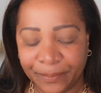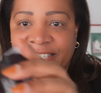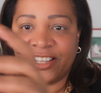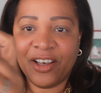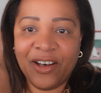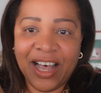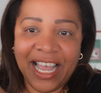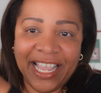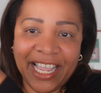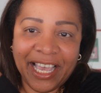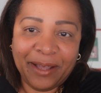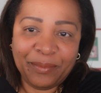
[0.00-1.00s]
So
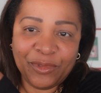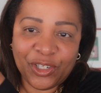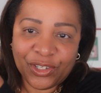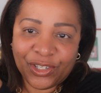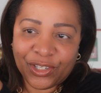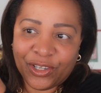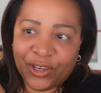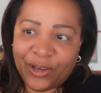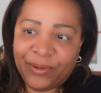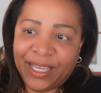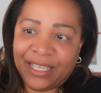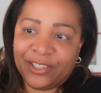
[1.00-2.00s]
I am just
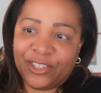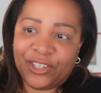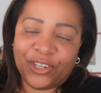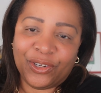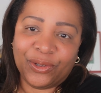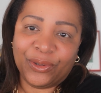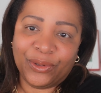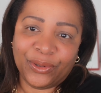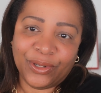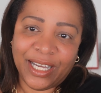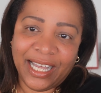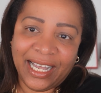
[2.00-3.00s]
going
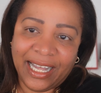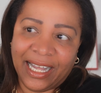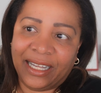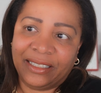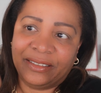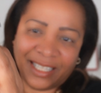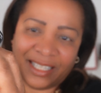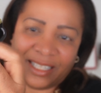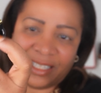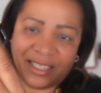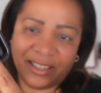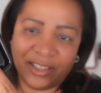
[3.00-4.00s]
to uh,
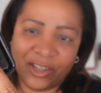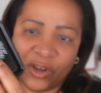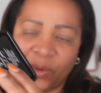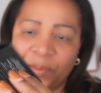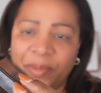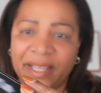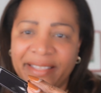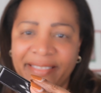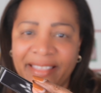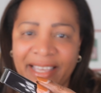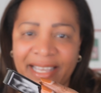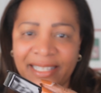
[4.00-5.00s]

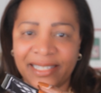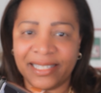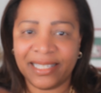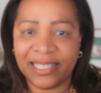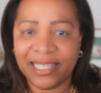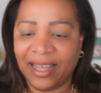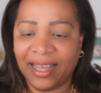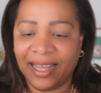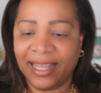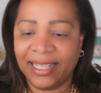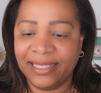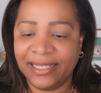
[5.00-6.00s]
open this
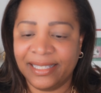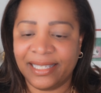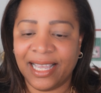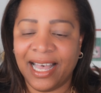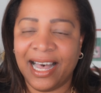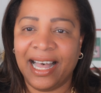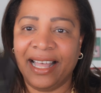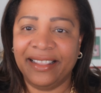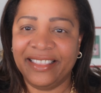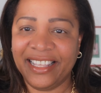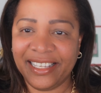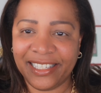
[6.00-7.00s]
and
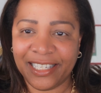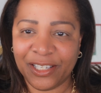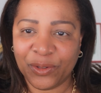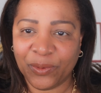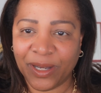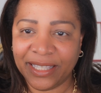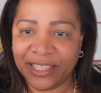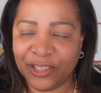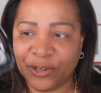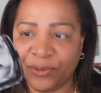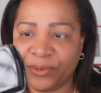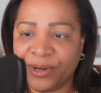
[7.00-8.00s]
uh, this is what
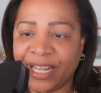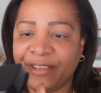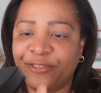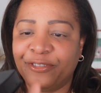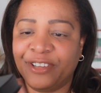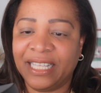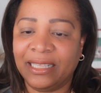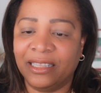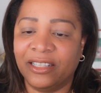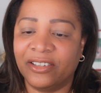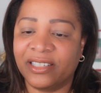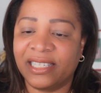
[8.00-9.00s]
the
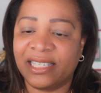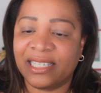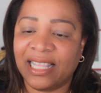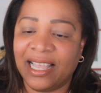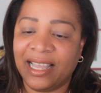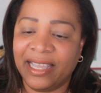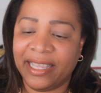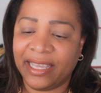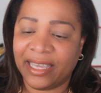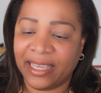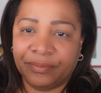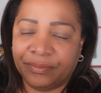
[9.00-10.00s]
refill looks
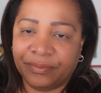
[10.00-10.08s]
like.